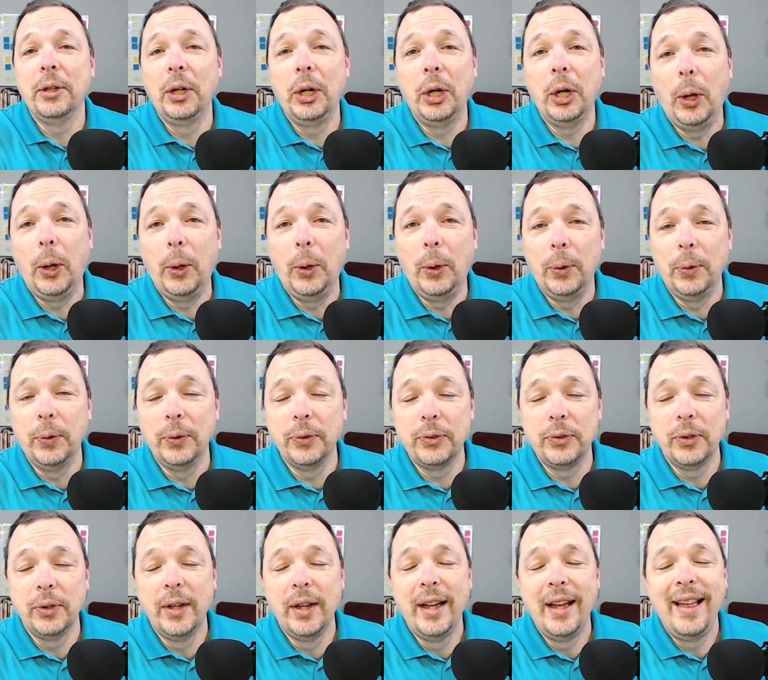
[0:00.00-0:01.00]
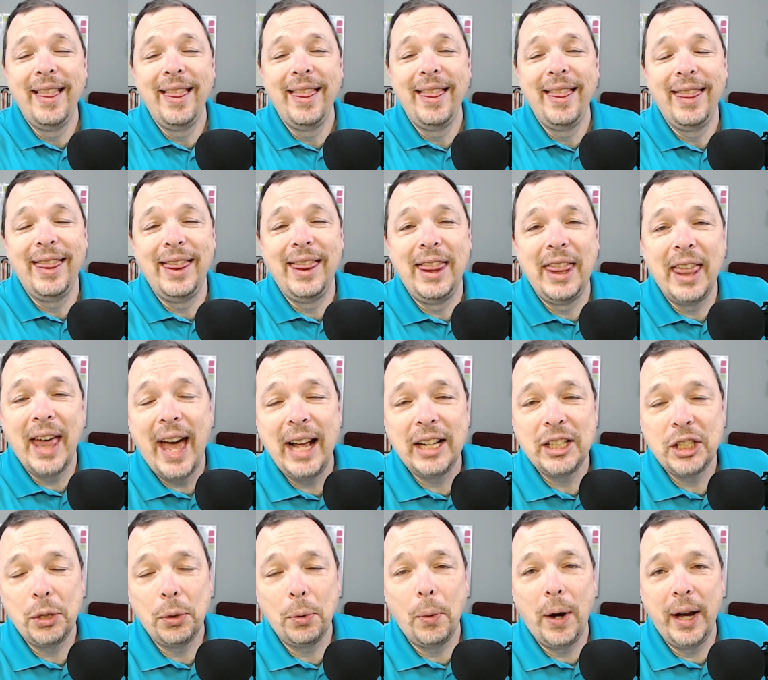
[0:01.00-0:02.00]
your goals.
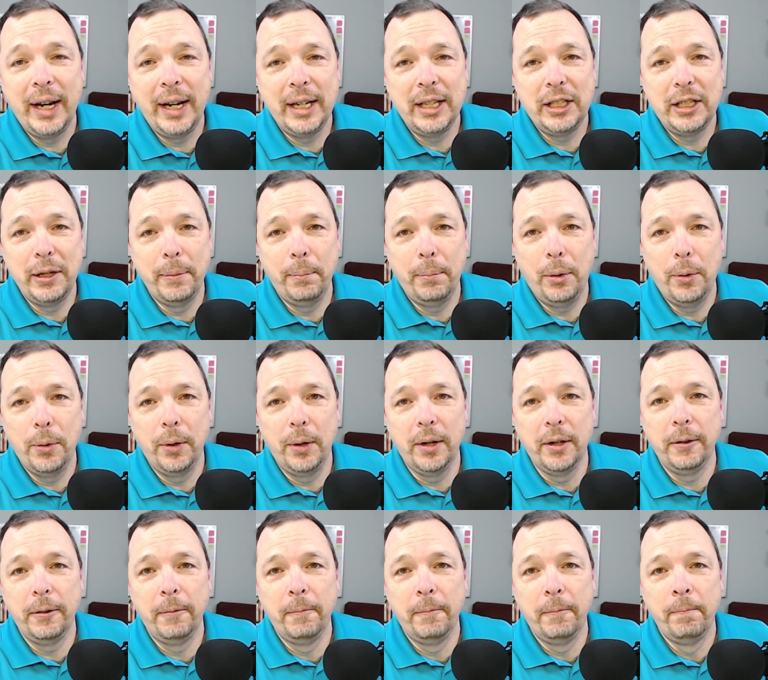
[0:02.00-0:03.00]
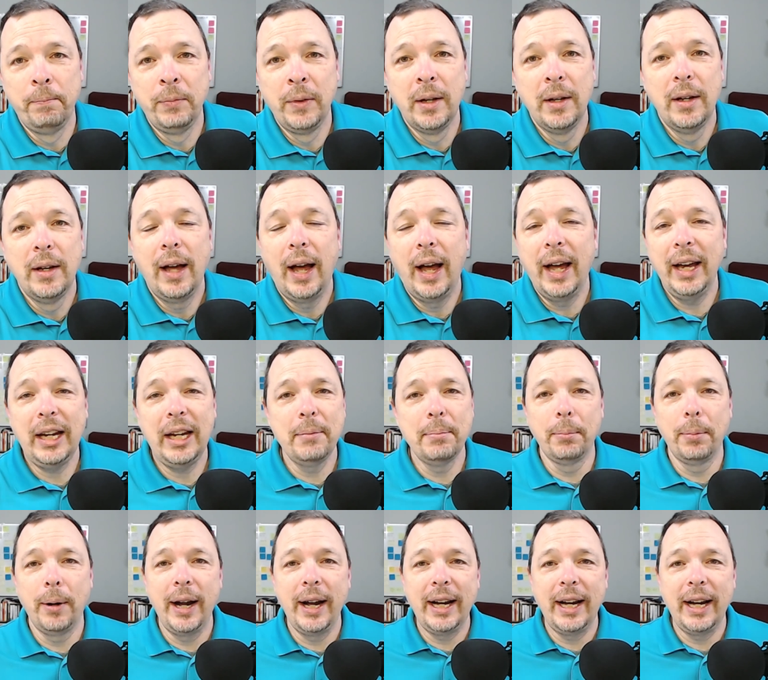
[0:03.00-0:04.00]
That's why it's important. I
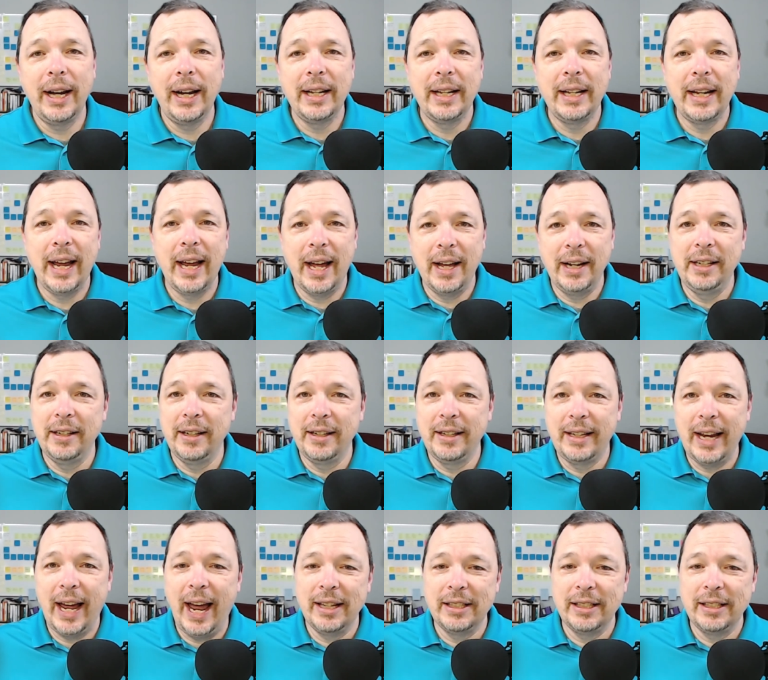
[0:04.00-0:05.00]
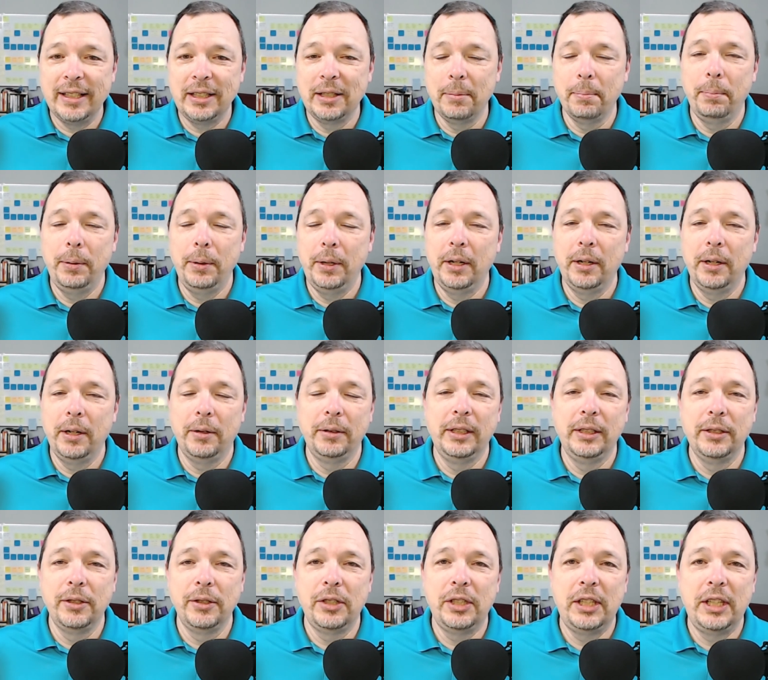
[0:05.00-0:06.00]
can break it down into tasks and put it on
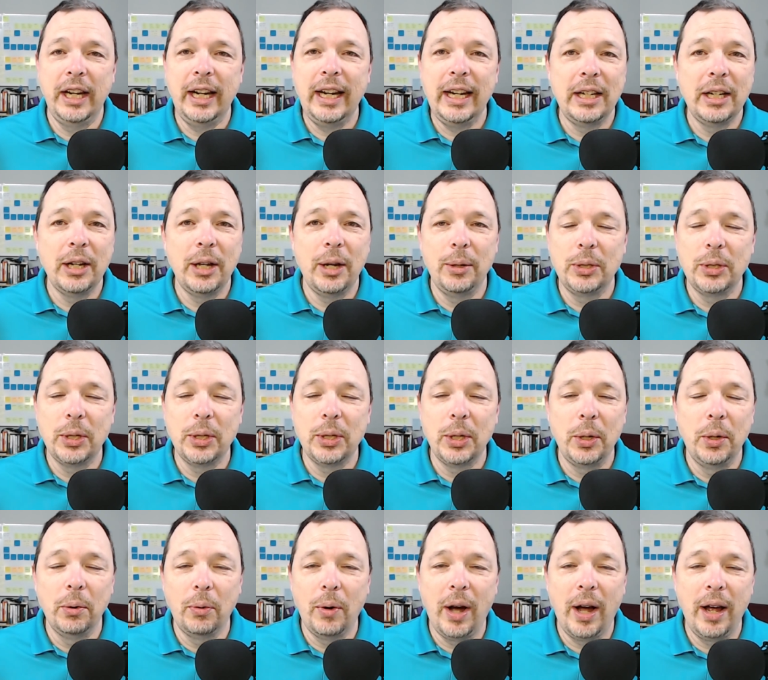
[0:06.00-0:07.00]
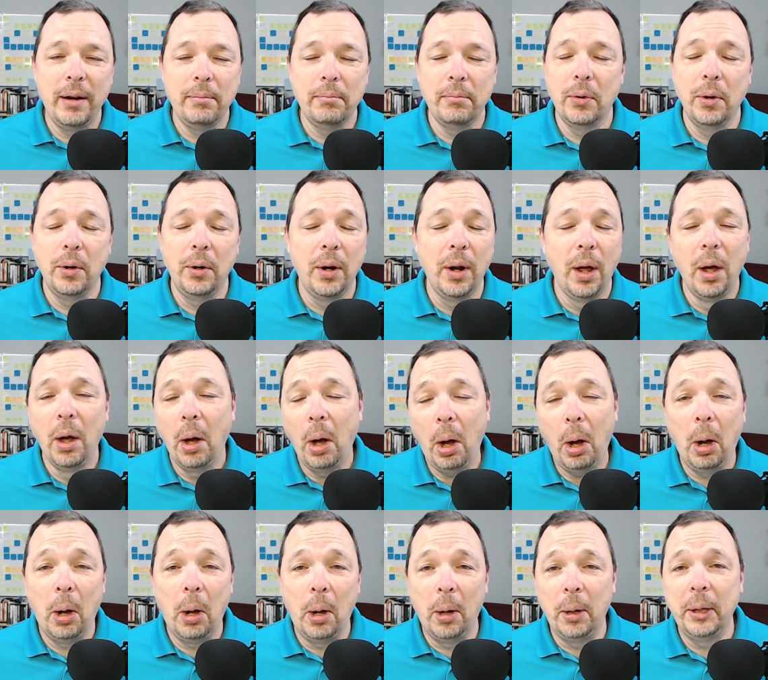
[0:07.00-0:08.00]
little sticky notes on the whiteboard
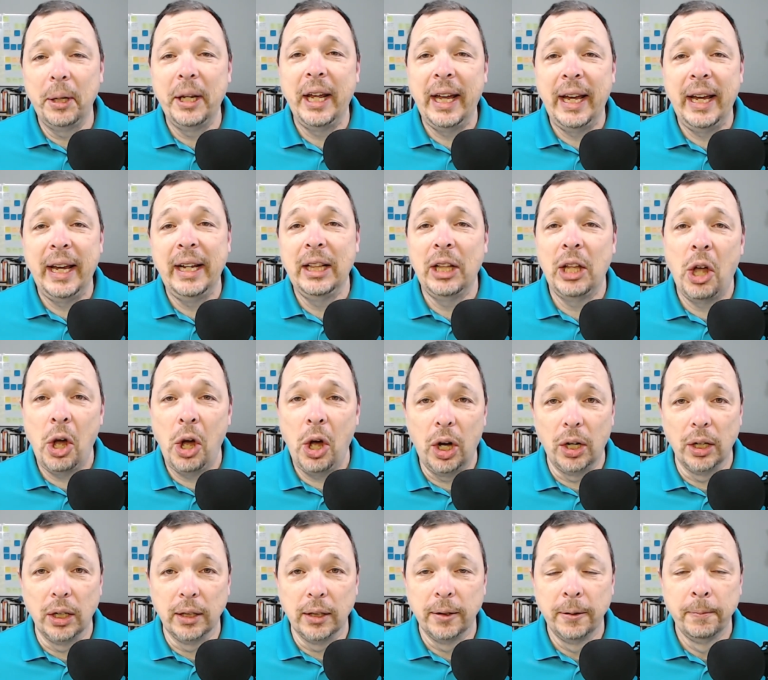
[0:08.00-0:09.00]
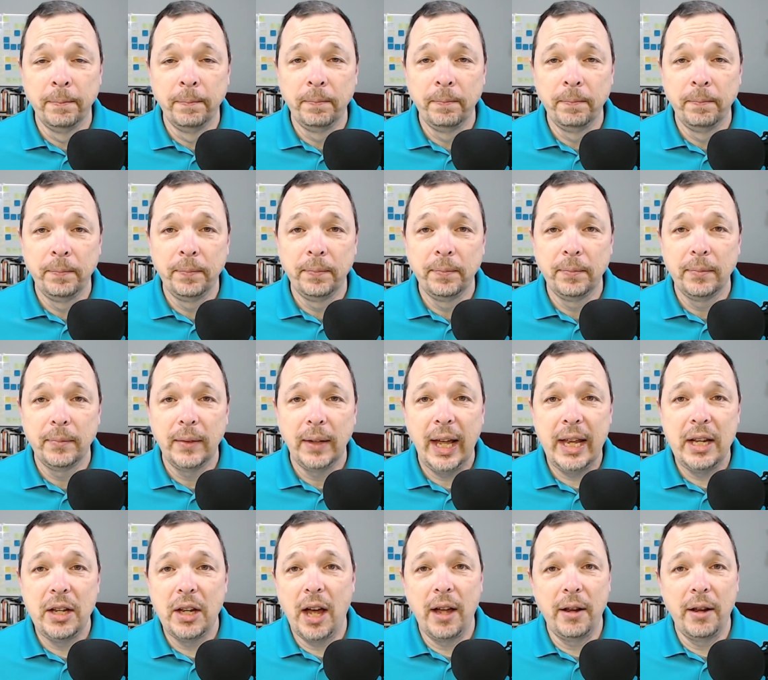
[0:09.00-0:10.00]
all day long
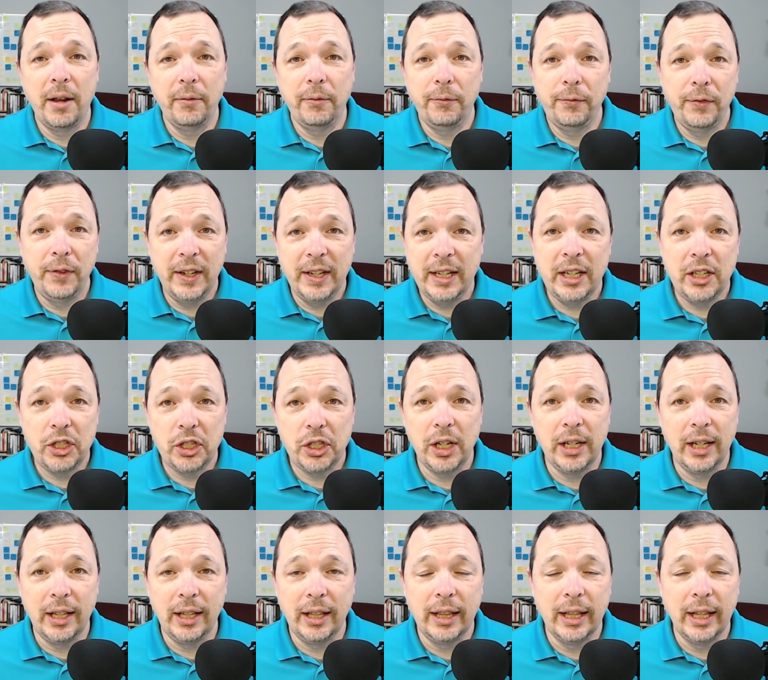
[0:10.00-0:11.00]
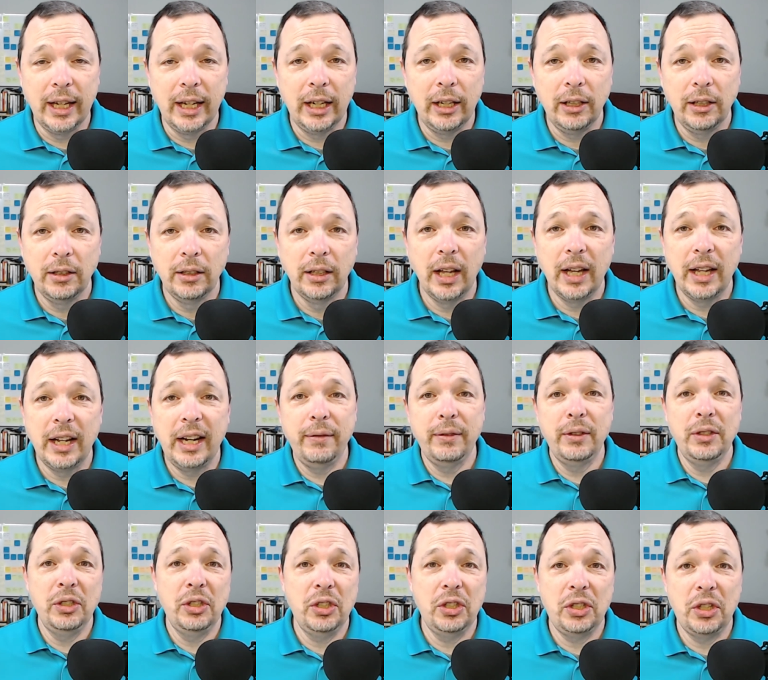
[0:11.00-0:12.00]
and not finish anything, not
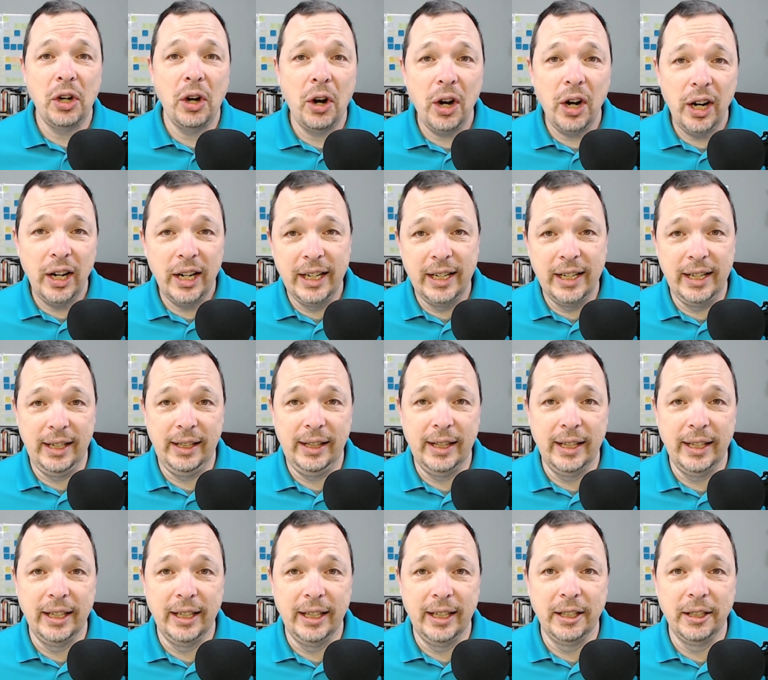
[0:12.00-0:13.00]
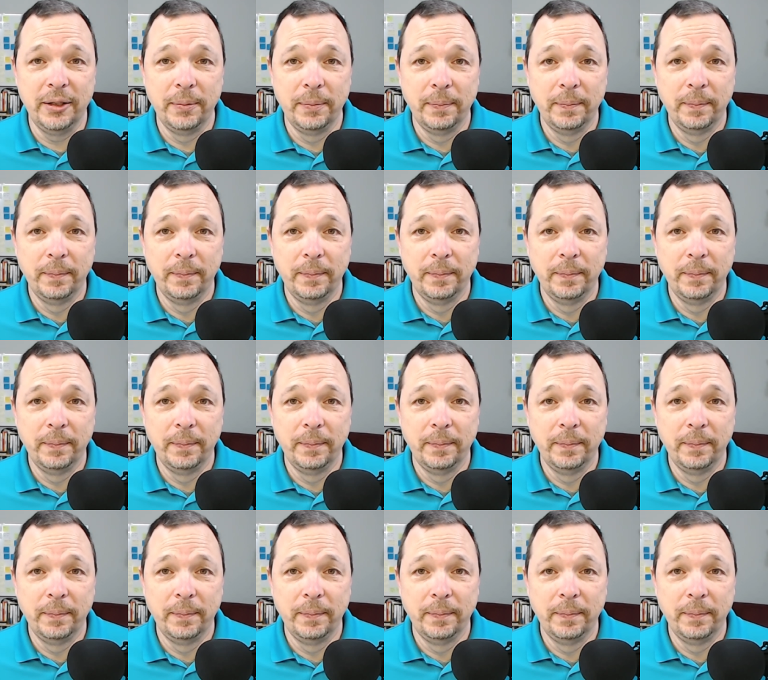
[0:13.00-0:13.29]
even start anything,